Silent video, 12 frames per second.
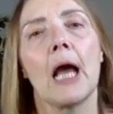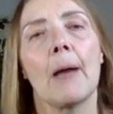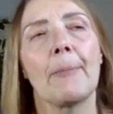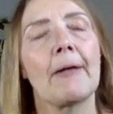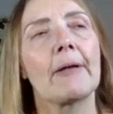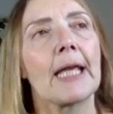
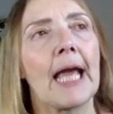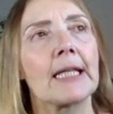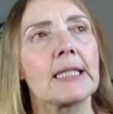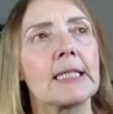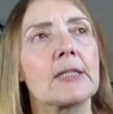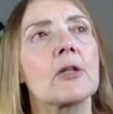apparently he had
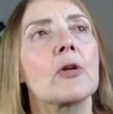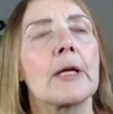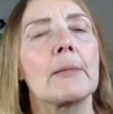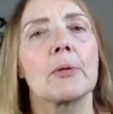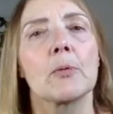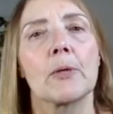a
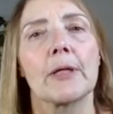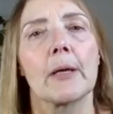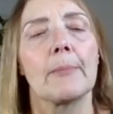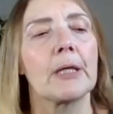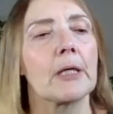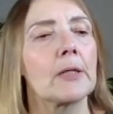disagreement with her
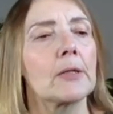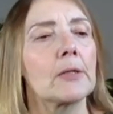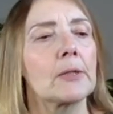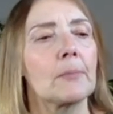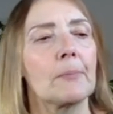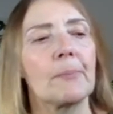
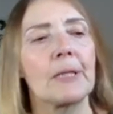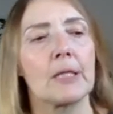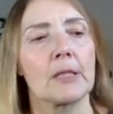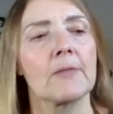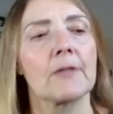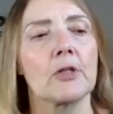because
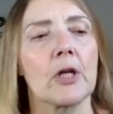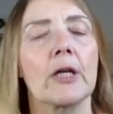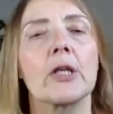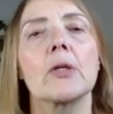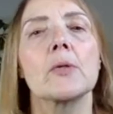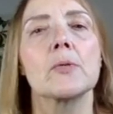of her
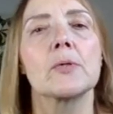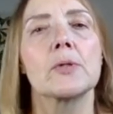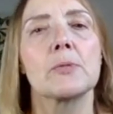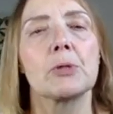drug use.